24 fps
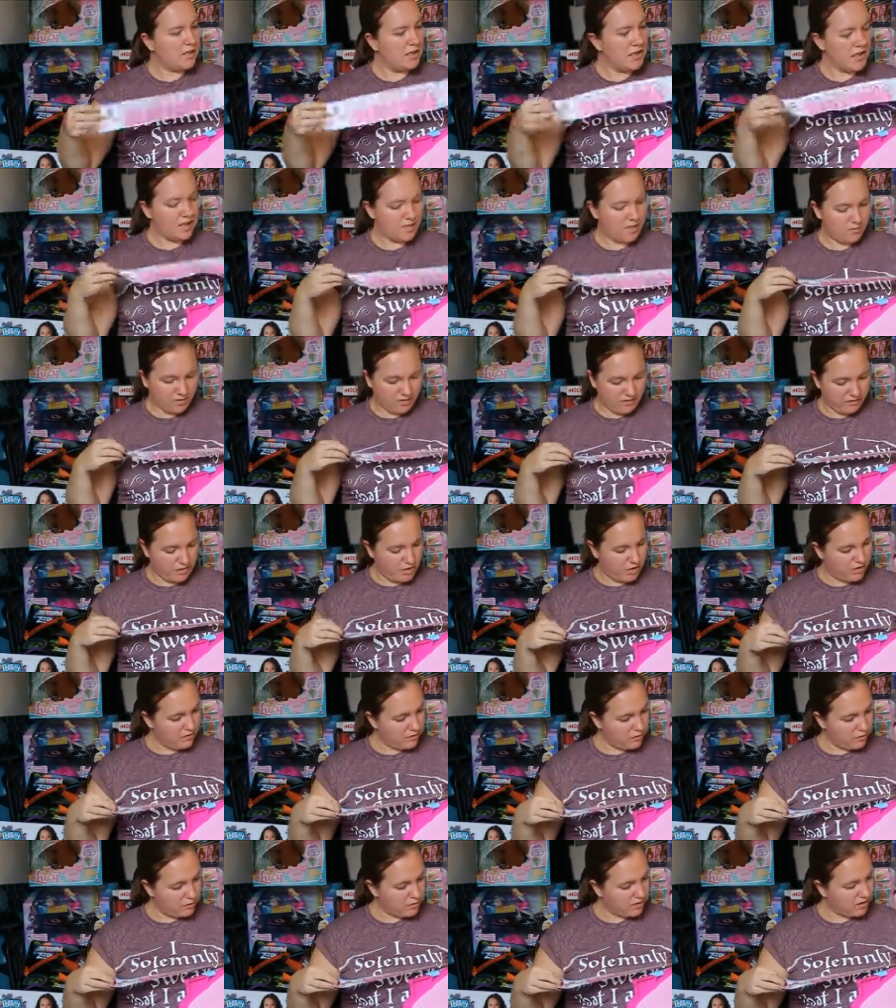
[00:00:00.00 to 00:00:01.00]
I think we've got a
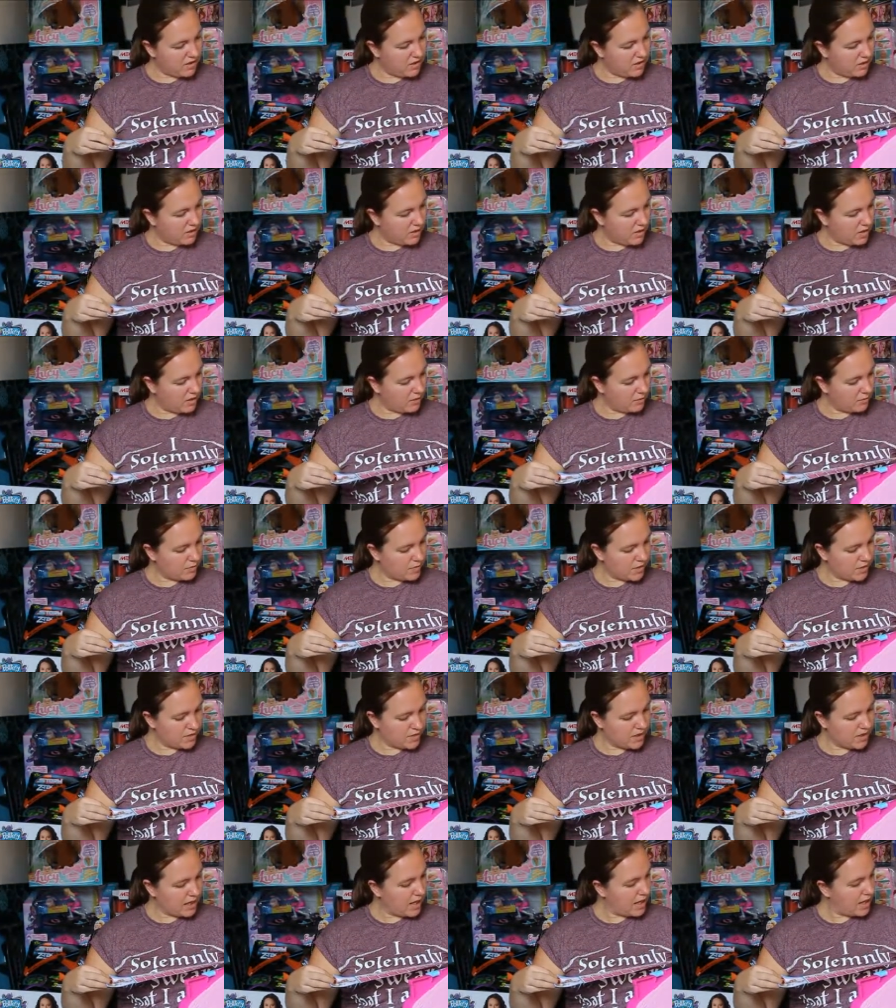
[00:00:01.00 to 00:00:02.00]
few of these
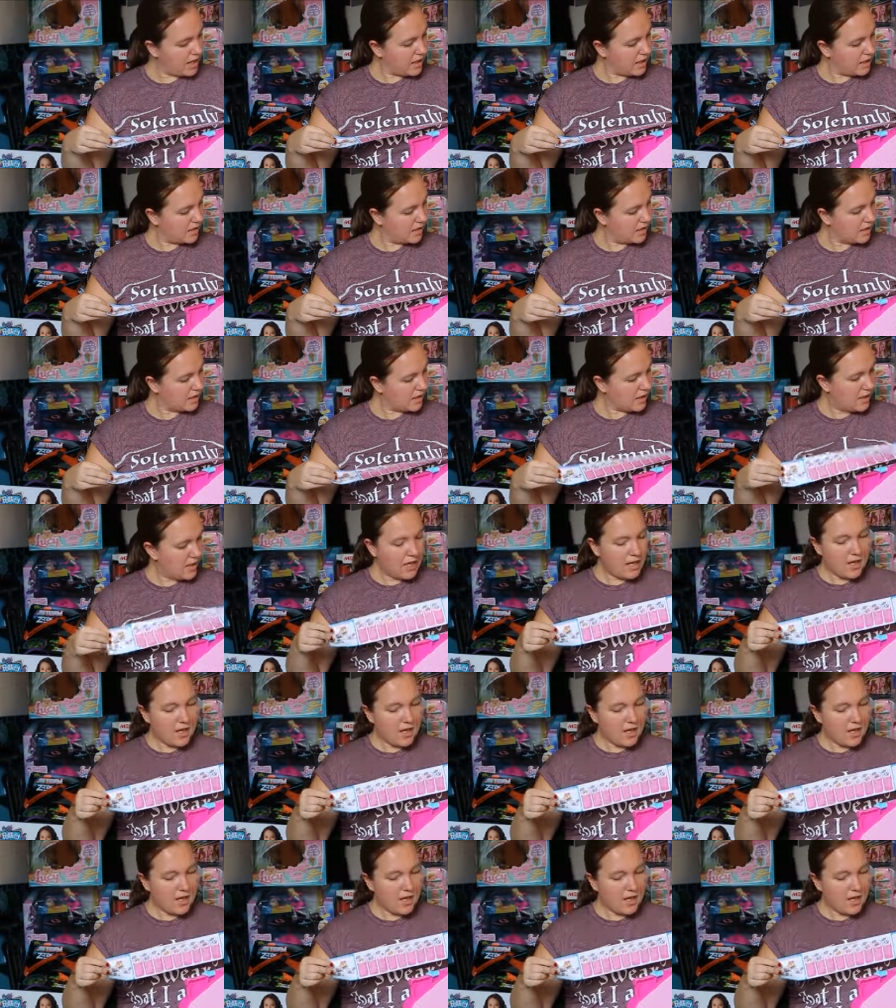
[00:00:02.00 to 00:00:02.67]
upstairs.